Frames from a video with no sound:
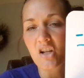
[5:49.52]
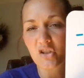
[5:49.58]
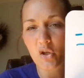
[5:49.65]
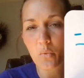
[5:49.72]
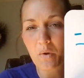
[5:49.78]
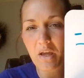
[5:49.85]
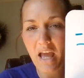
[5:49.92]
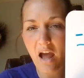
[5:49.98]

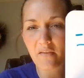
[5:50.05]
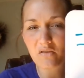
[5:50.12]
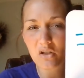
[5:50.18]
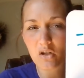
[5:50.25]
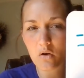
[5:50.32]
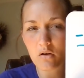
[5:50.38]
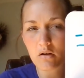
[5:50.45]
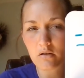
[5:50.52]
So we have to
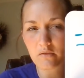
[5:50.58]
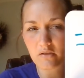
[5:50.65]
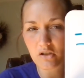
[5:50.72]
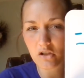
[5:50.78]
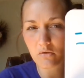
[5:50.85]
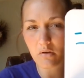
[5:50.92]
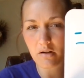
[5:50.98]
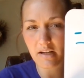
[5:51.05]
go over
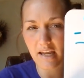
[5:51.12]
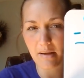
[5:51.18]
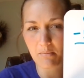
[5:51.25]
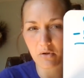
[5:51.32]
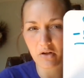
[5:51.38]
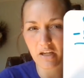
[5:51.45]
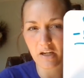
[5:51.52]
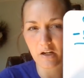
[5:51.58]
to our
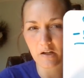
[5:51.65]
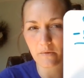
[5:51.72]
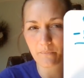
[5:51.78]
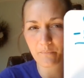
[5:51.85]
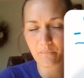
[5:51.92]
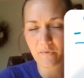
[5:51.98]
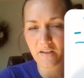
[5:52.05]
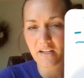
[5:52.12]
neighbor here
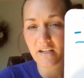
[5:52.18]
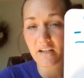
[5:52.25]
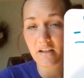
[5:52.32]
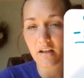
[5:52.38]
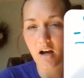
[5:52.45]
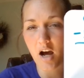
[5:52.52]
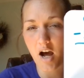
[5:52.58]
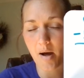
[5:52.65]

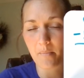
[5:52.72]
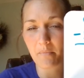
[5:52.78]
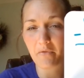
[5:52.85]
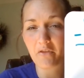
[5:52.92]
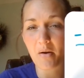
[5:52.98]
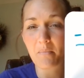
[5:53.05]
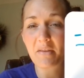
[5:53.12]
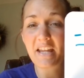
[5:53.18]

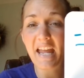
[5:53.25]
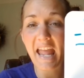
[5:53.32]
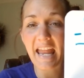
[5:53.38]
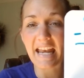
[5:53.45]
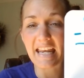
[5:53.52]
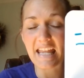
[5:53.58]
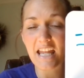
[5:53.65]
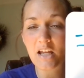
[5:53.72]
from the
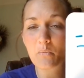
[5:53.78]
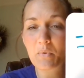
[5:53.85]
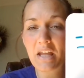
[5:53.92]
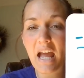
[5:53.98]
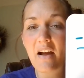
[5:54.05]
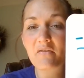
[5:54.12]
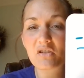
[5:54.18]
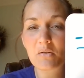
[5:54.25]
80 and we
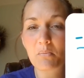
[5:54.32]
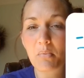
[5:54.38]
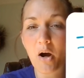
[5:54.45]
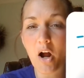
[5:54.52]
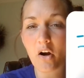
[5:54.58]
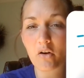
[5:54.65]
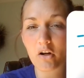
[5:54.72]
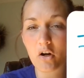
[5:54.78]
have to
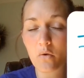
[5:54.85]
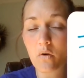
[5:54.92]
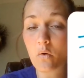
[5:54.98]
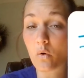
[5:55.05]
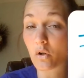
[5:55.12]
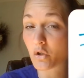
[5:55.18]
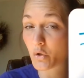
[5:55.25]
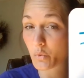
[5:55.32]
borrow
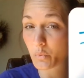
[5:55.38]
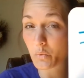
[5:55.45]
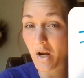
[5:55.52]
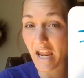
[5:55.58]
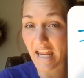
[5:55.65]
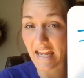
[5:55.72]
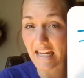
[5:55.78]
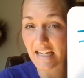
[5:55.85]
or
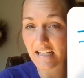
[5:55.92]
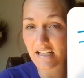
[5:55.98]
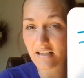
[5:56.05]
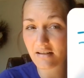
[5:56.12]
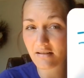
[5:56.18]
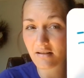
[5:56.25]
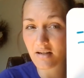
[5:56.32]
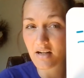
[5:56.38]
trade
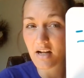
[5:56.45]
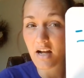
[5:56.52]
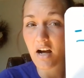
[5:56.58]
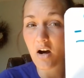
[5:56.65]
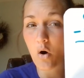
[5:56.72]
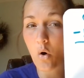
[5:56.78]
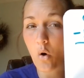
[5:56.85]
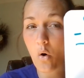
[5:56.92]

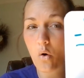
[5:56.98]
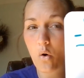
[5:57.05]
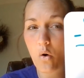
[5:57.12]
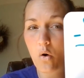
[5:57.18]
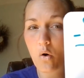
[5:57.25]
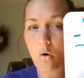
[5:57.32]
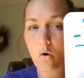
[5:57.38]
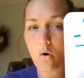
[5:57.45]
a
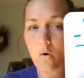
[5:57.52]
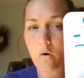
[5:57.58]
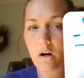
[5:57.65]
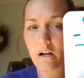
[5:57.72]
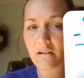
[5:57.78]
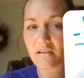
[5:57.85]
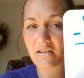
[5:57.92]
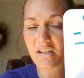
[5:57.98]
whole
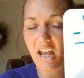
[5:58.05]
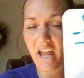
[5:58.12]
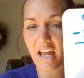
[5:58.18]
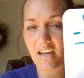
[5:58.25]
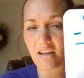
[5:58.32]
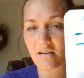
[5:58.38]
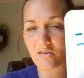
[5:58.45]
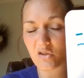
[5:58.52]

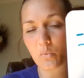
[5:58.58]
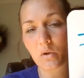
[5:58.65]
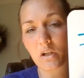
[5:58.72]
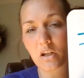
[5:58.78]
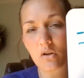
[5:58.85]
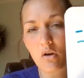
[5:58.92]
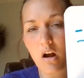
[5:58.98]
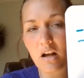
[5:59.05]
10. So we're
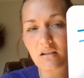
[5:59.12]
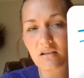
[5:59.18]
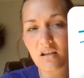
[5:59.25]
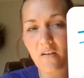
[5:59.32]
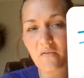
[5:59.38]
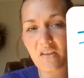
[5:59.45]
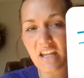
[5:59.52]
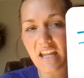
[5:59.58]
going to cross
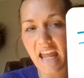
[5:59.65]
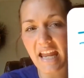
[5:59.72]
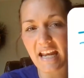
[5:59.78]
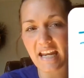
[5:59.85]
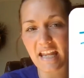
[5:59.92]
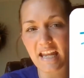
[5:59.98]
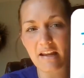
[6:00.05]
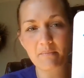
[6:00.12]
off the
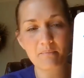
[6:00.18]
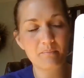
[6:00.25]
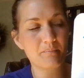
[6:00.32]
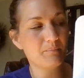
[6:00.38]
80.